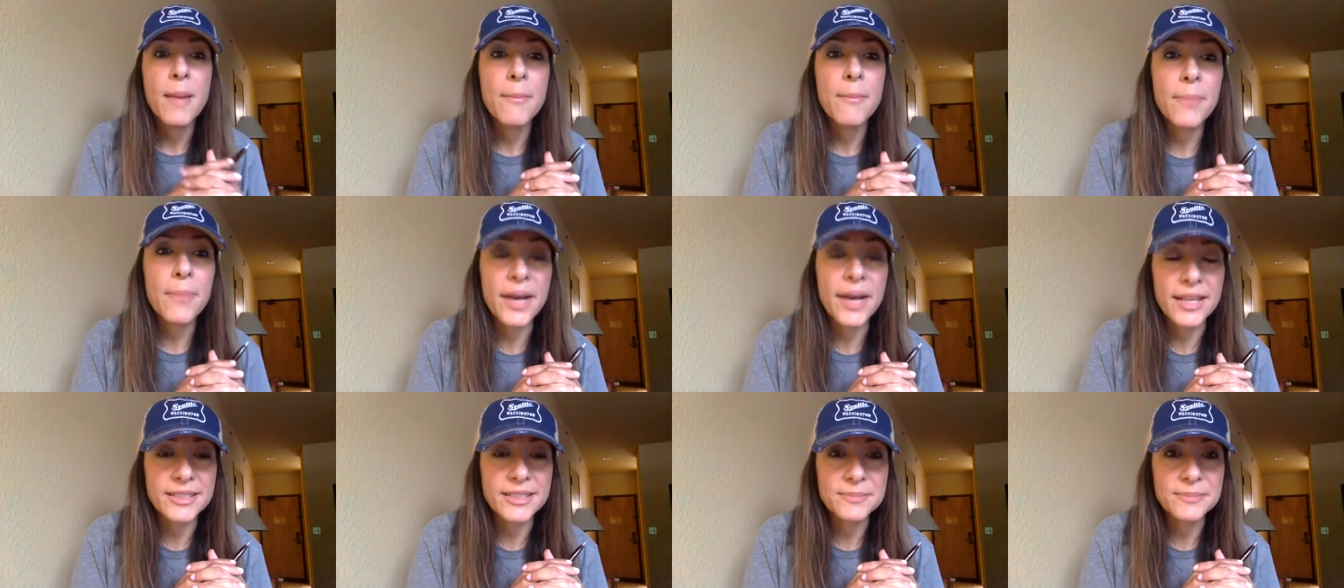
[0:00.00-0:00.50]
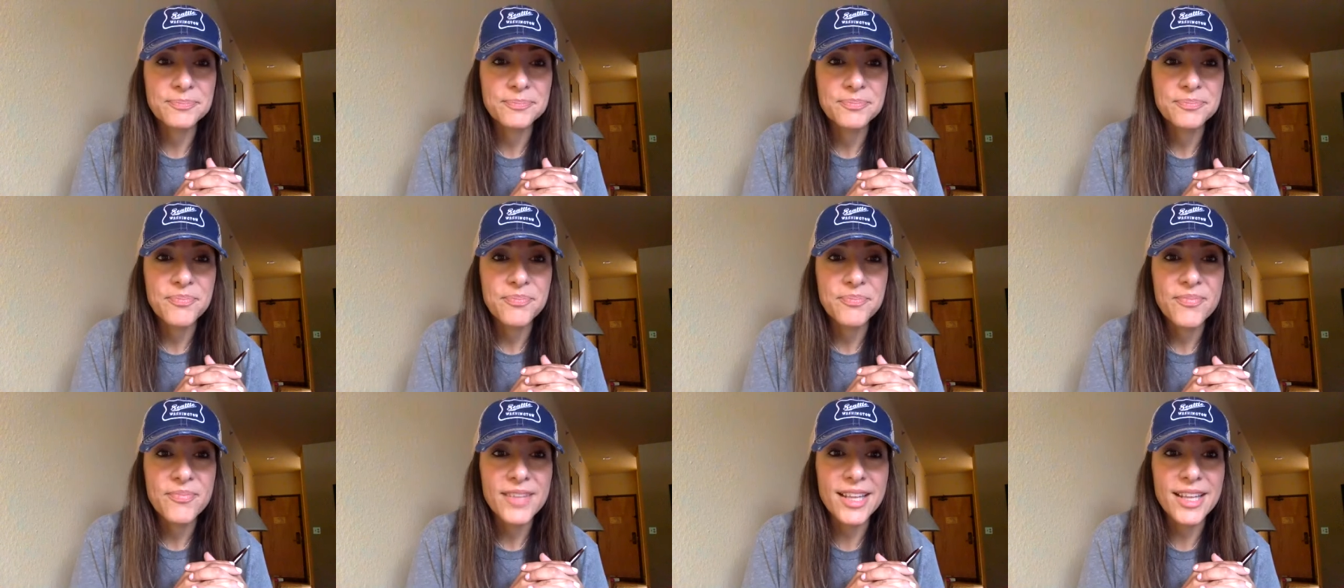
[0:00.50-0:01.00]
But
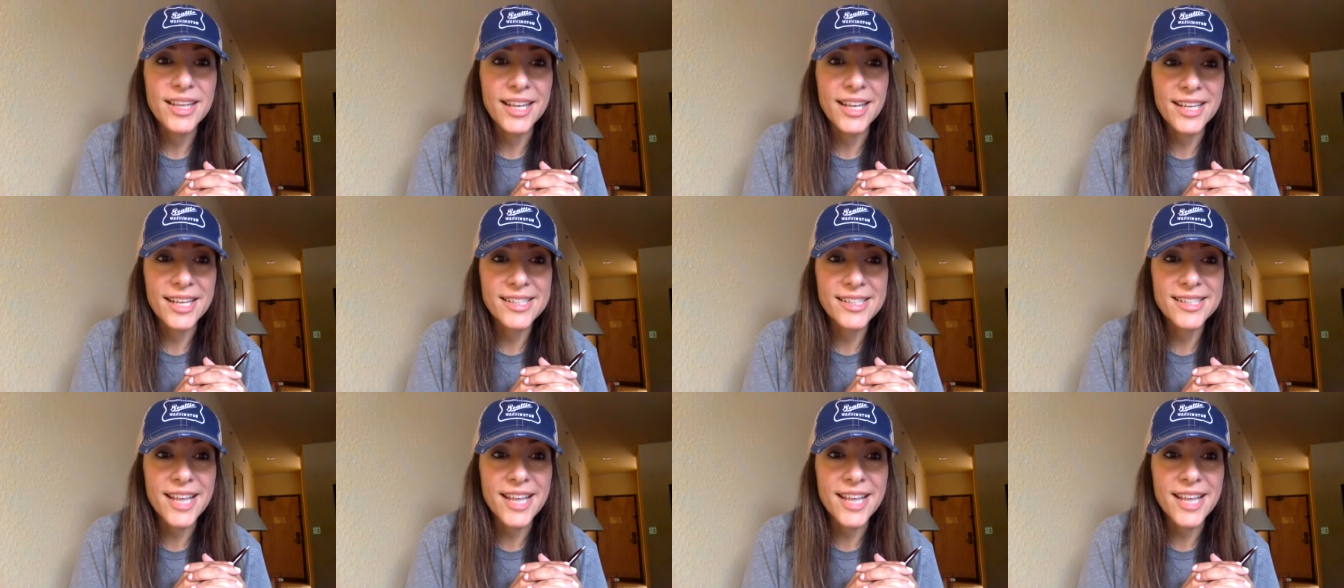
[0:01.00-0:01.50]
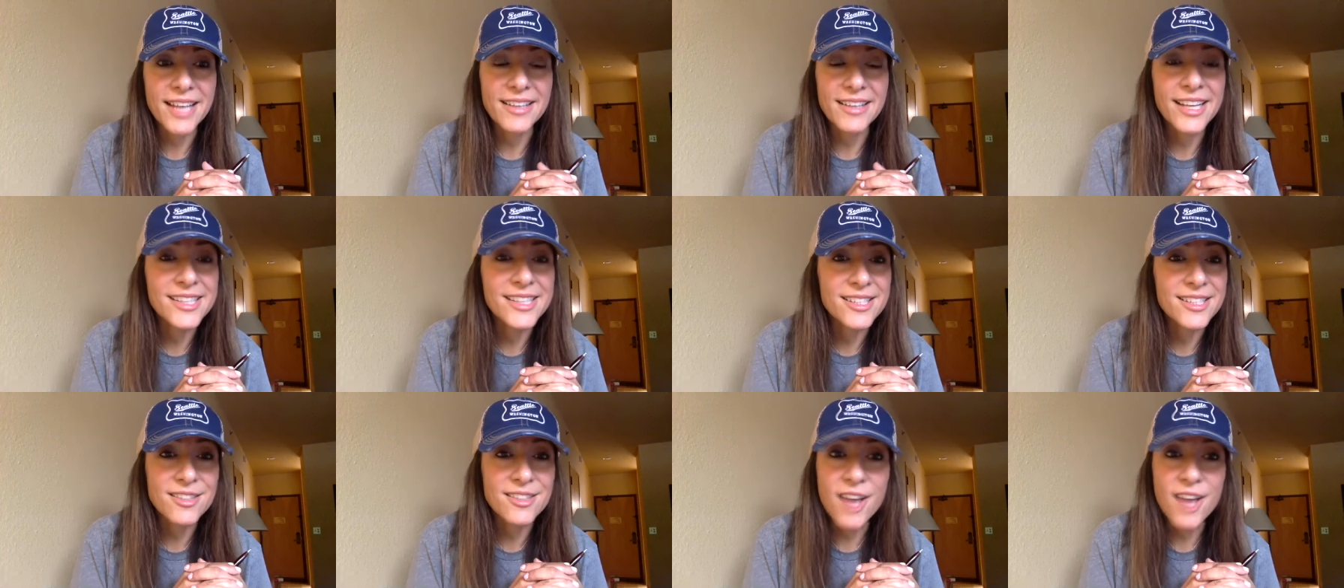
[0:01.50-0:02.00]
like I said,
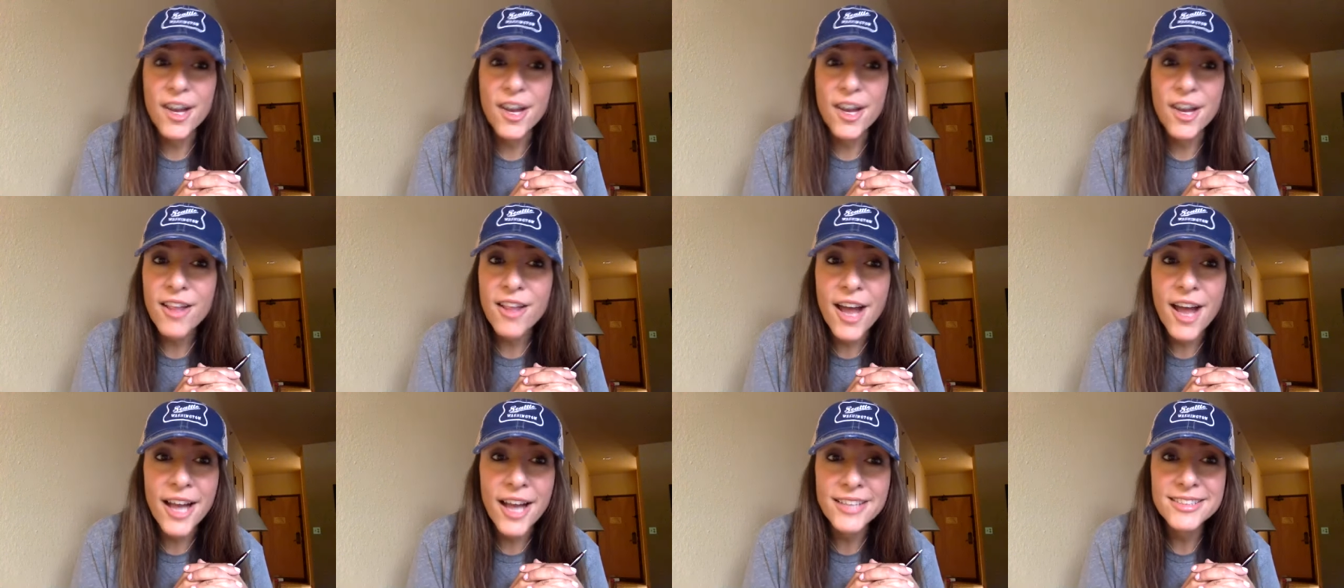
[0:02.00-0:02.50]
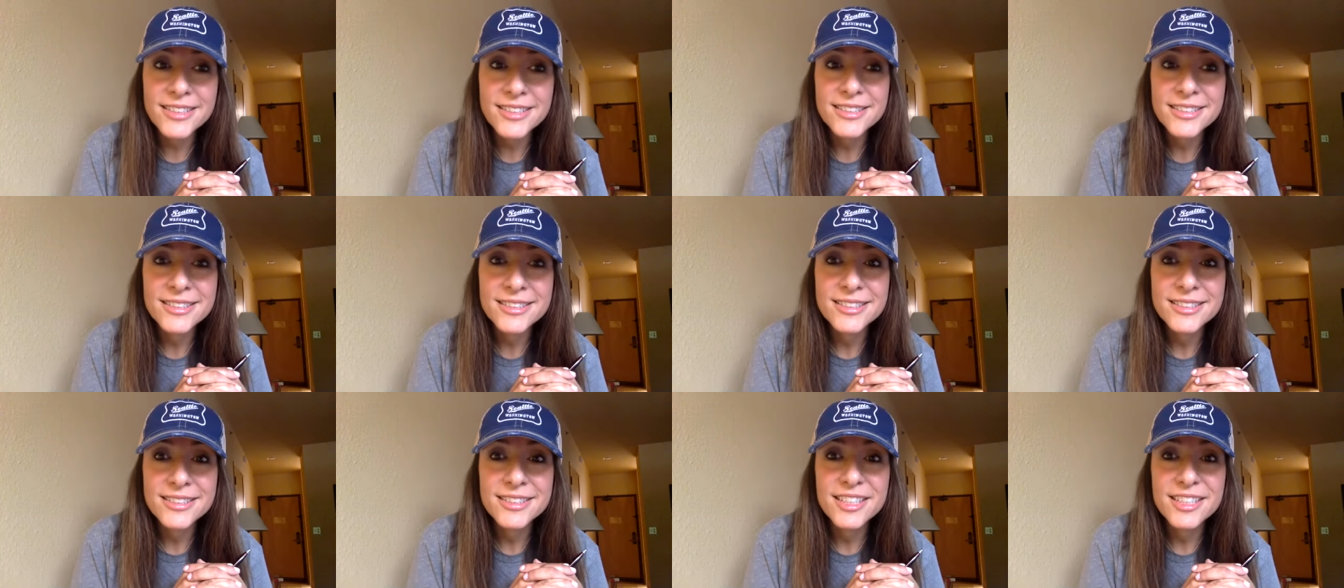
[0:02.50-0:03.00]
it's not a lot,
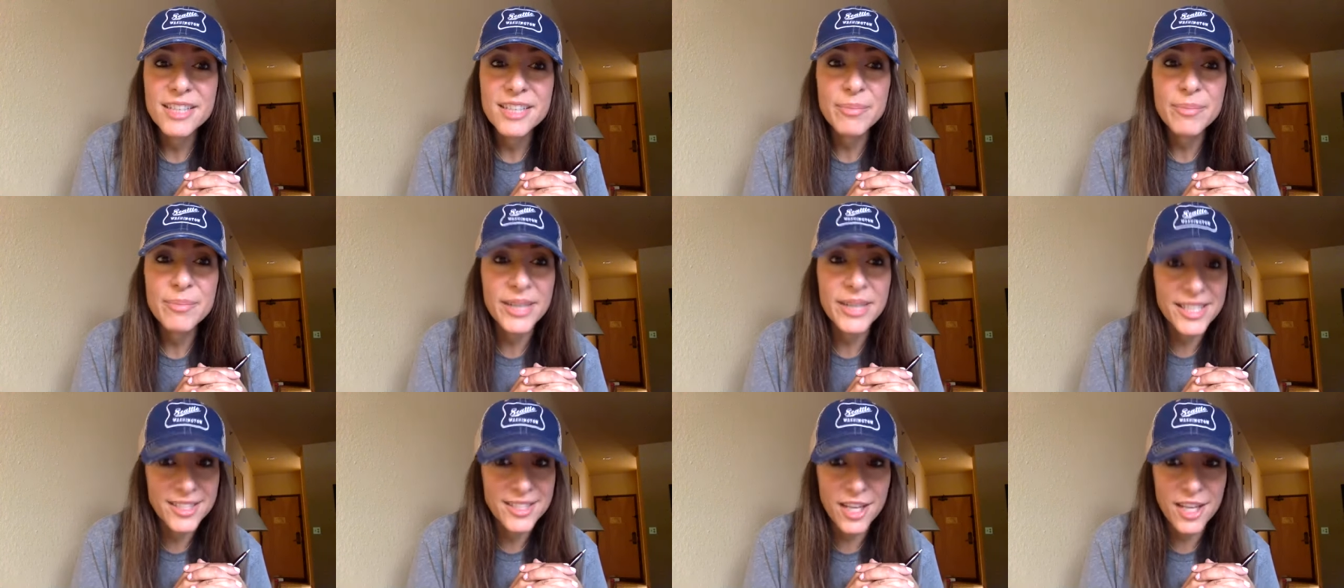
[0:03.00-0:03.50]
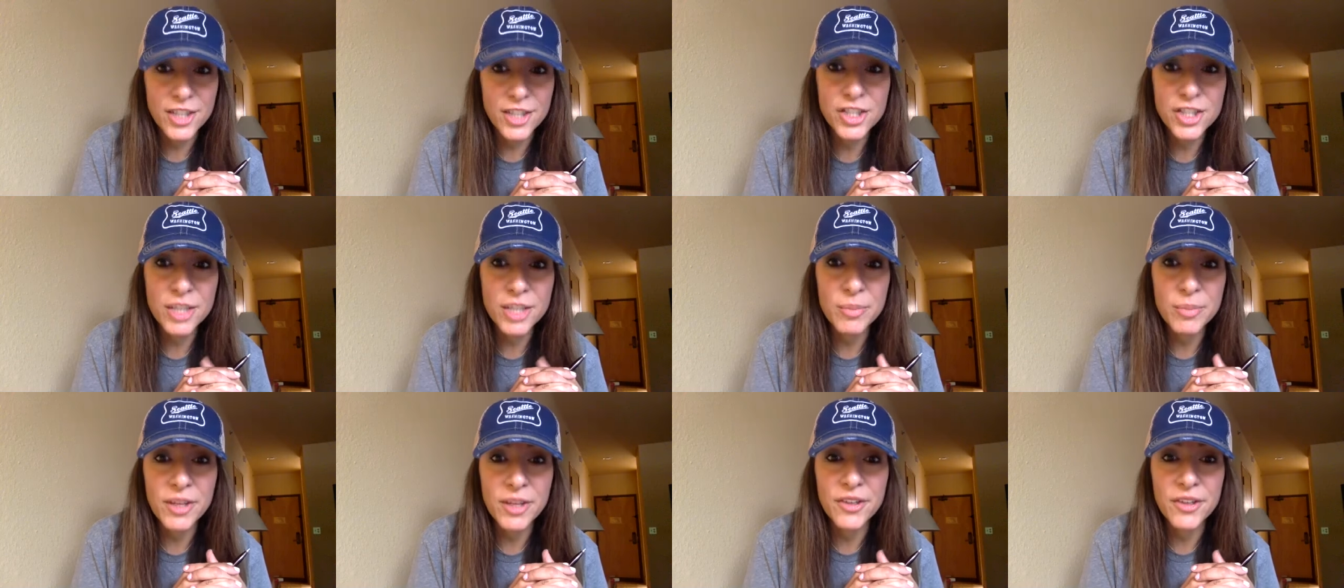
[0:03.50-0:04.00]
but it's not
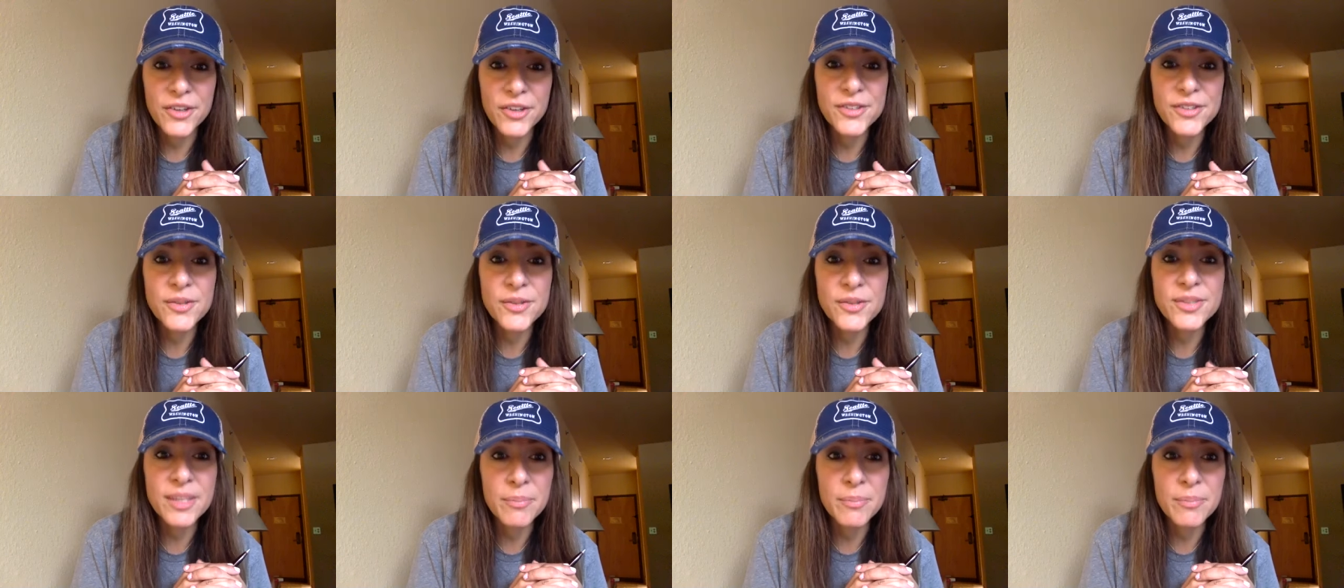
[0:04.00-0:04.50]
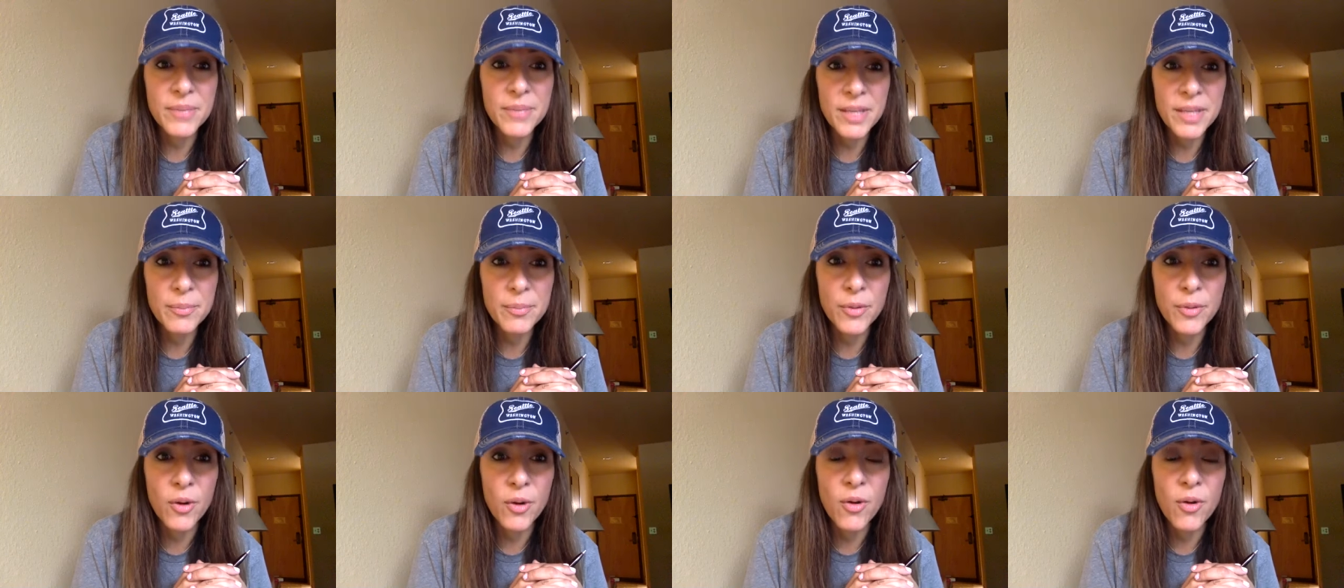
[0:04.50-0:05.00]
cheap either. So some
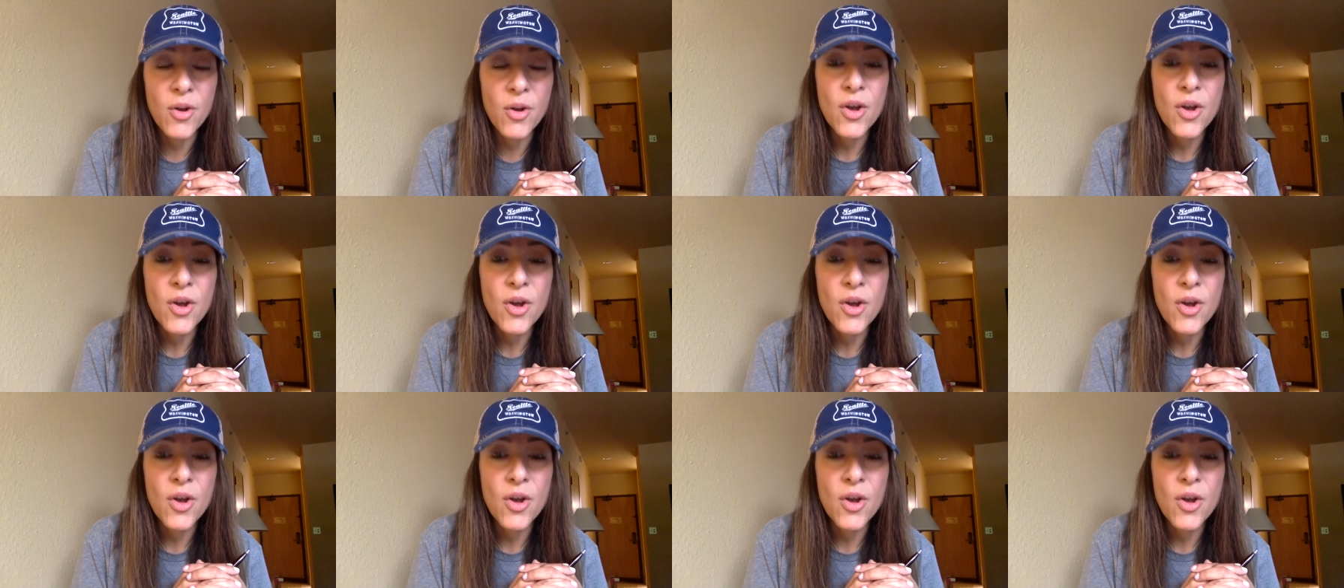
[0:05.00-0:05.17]
people